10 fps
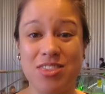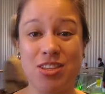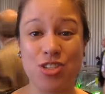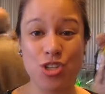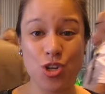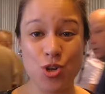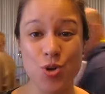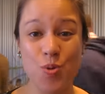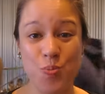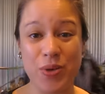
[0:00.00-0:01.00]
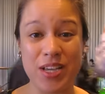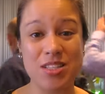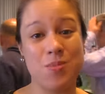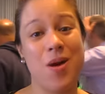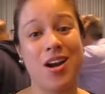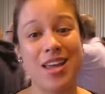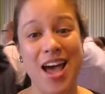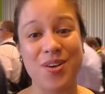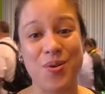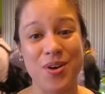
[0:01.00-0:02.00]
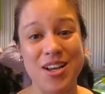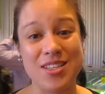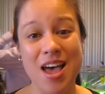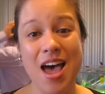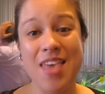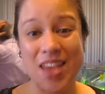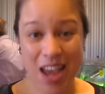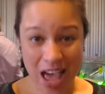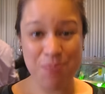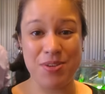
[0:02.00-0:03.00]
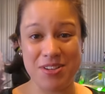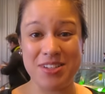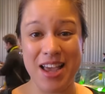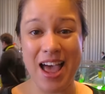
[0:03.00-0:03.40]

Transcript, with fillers: the two biggest product categories that happened